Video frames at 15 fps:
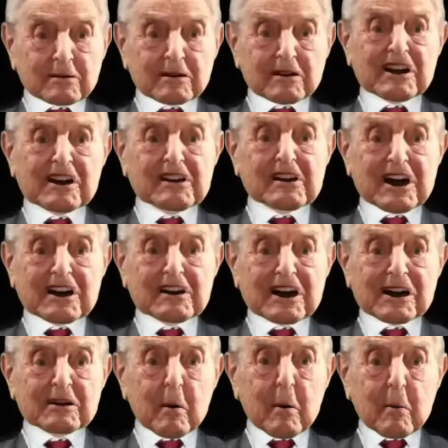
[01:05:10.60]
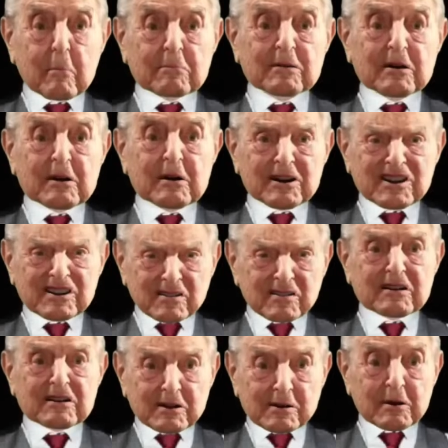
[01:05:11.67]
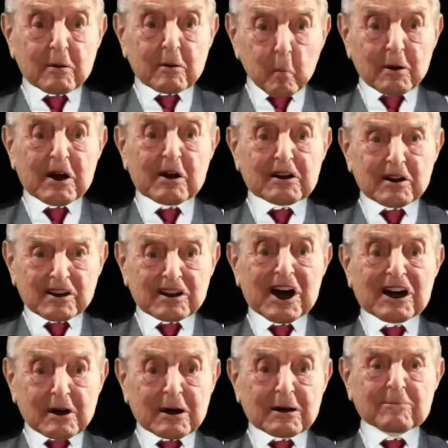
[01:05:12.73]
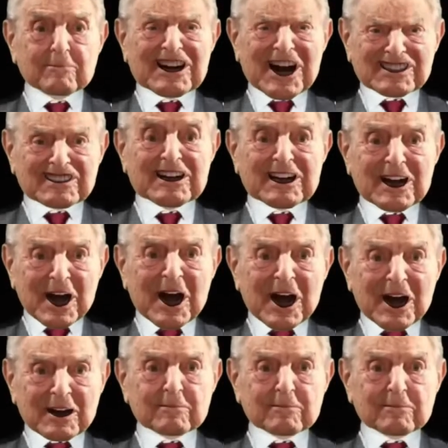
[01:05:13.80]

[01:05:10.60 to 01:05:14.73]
this isn't over. We'll get him next time.